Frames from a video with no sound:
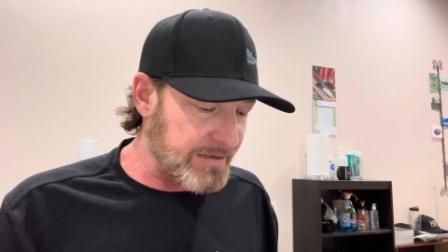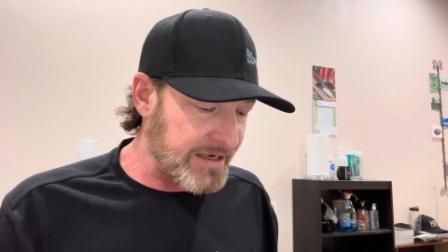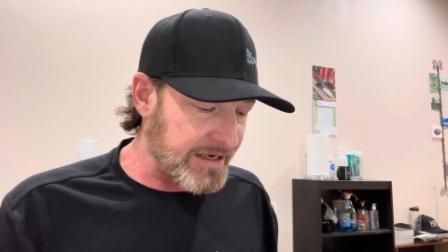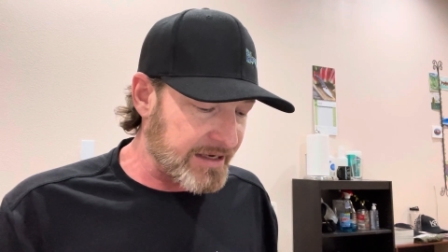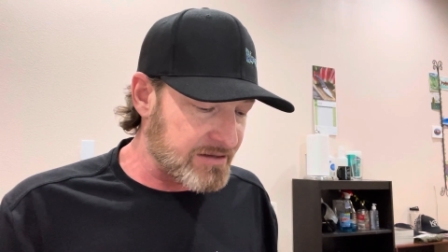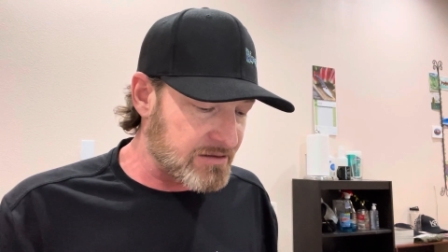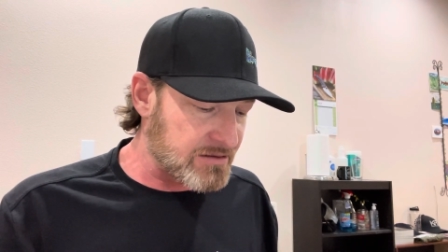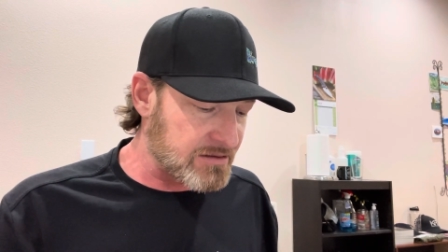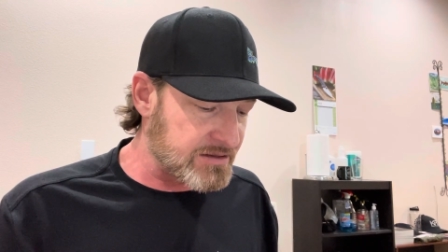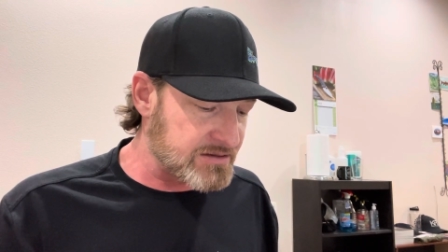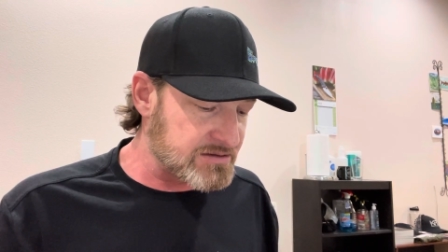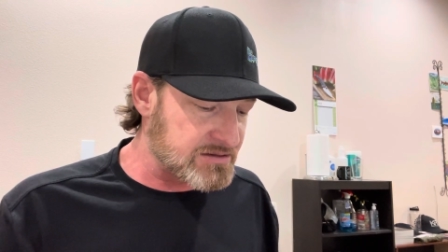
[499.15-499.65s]

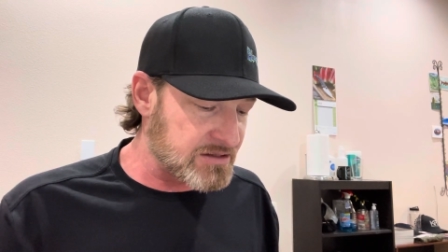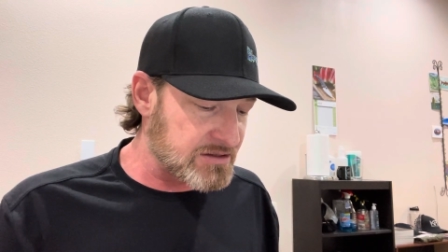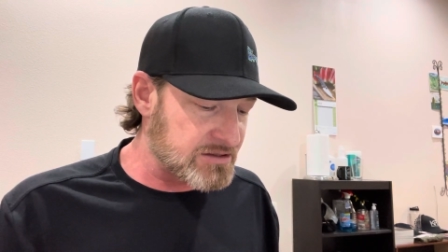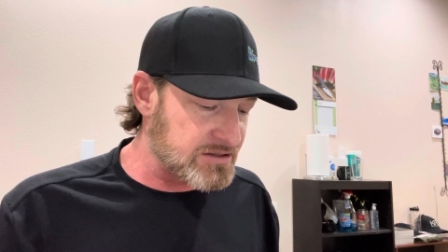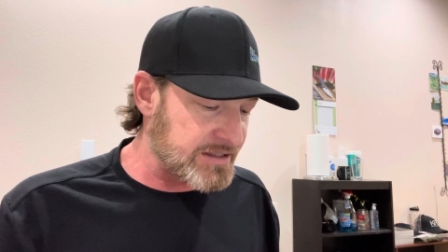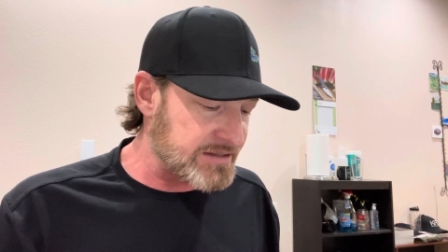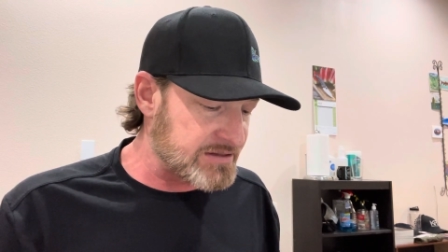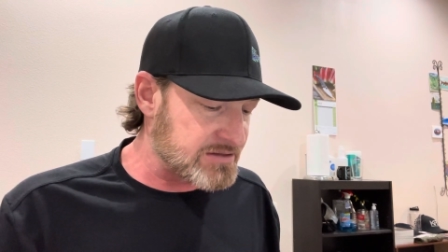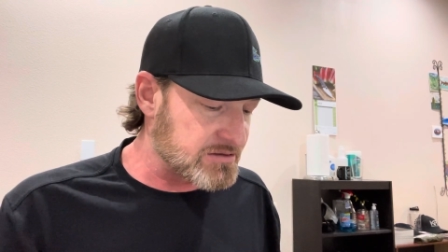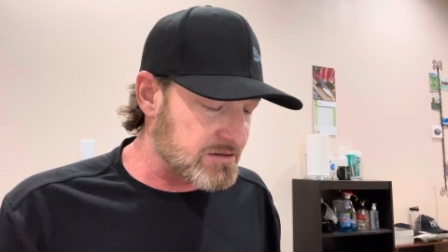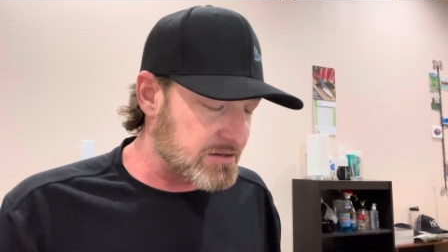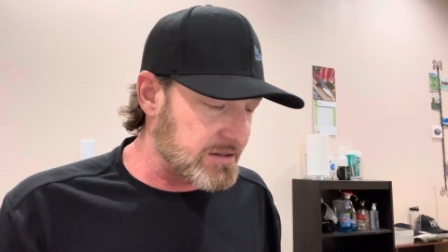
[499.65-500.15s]
handle as the
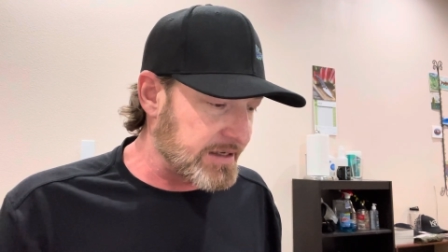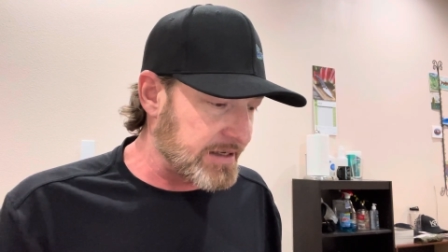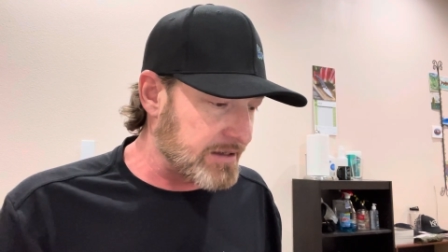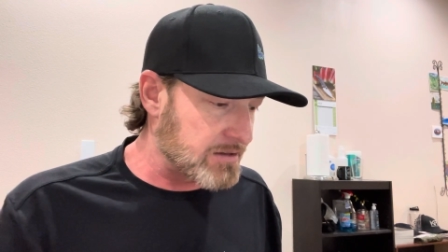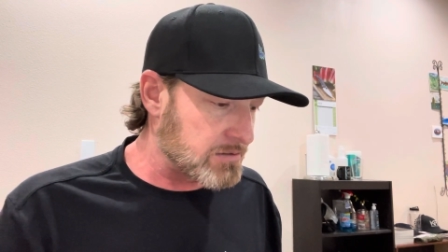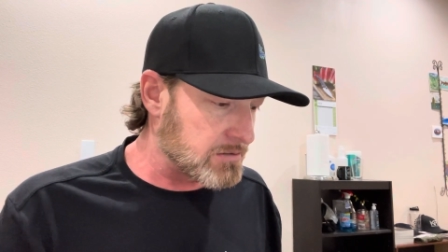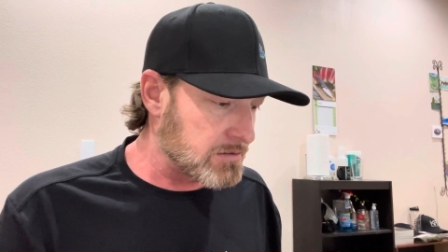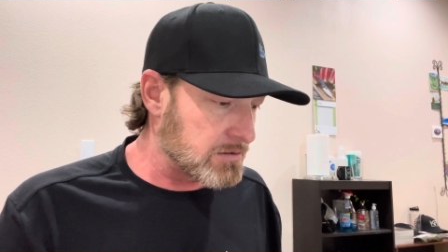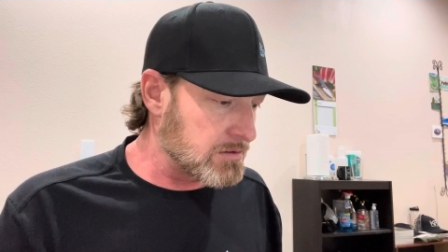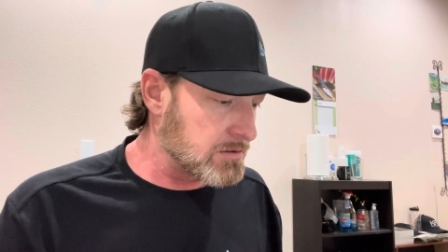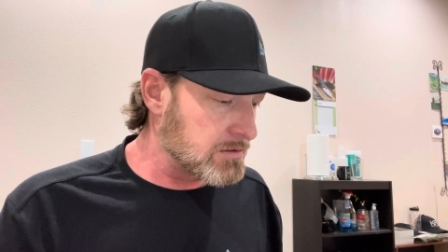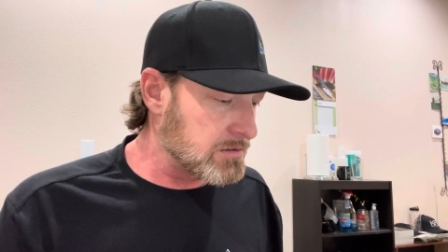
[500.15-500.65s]
Jester
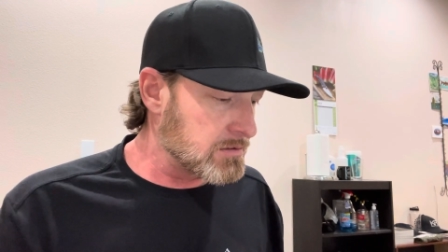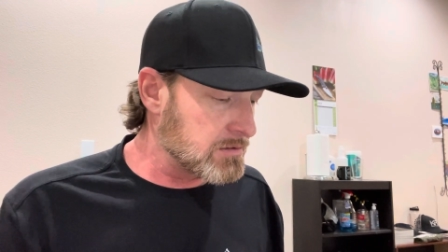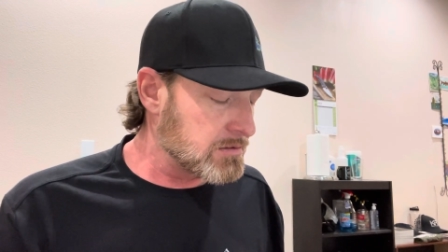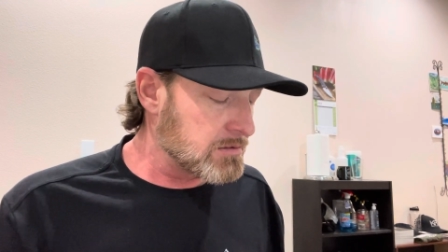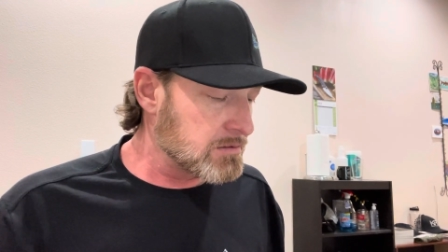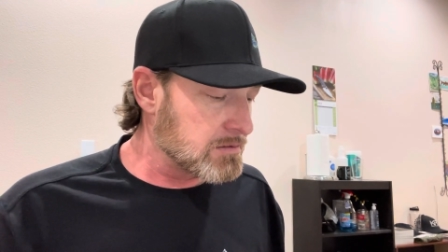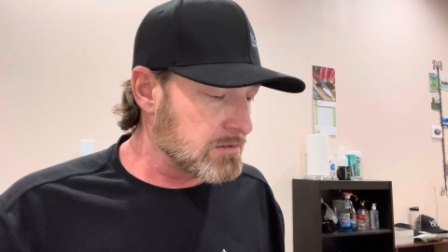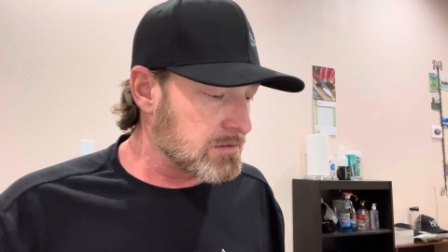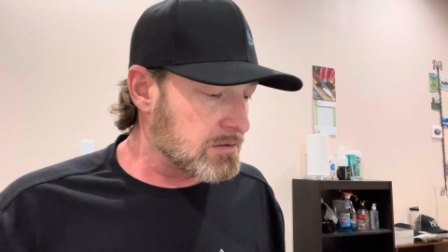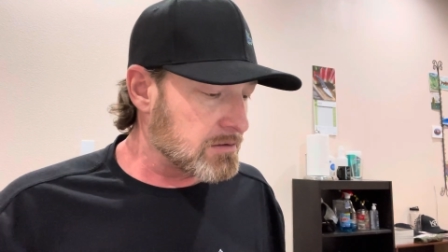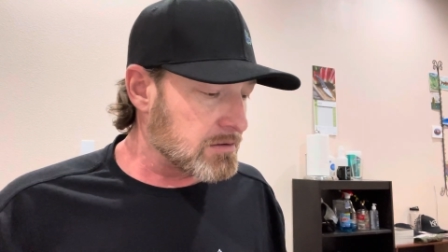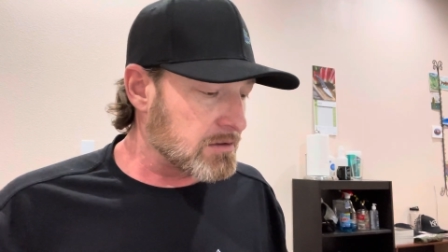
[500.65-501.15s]
now.
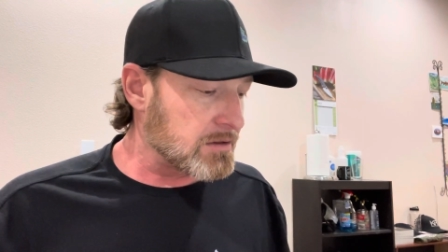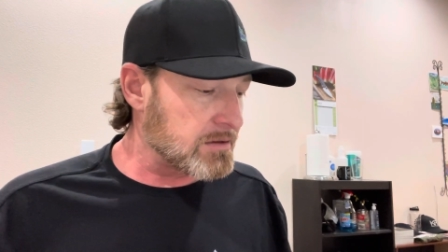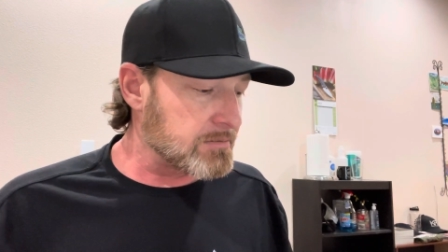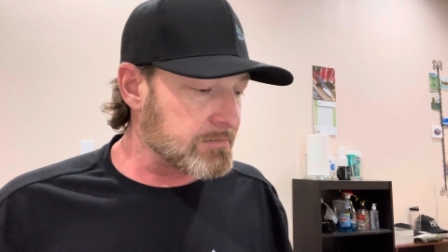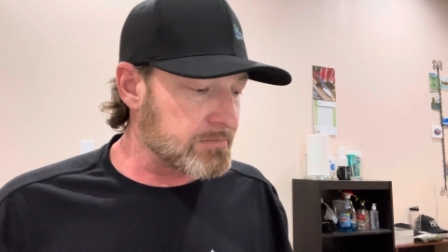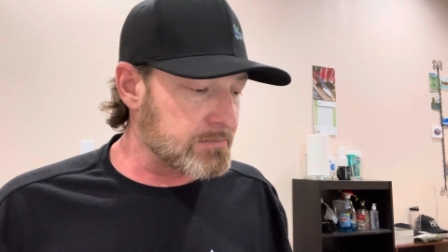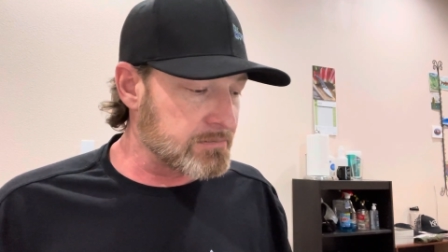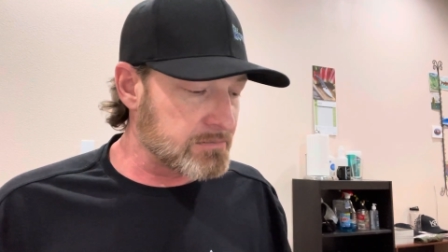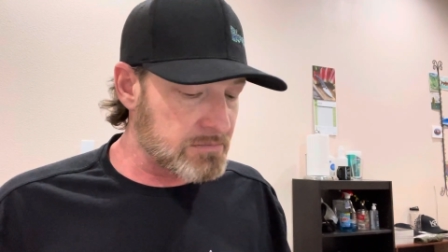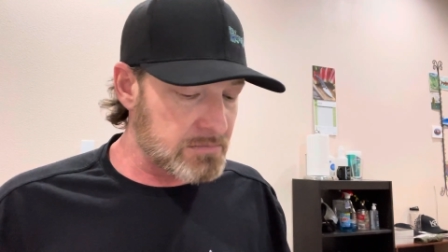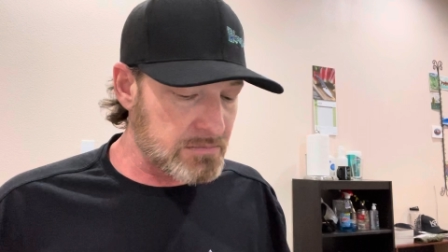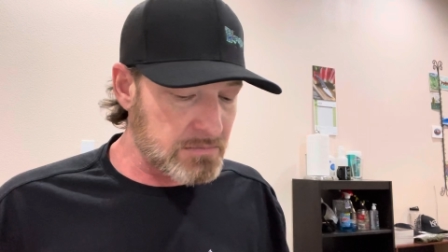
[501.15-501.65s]
Um,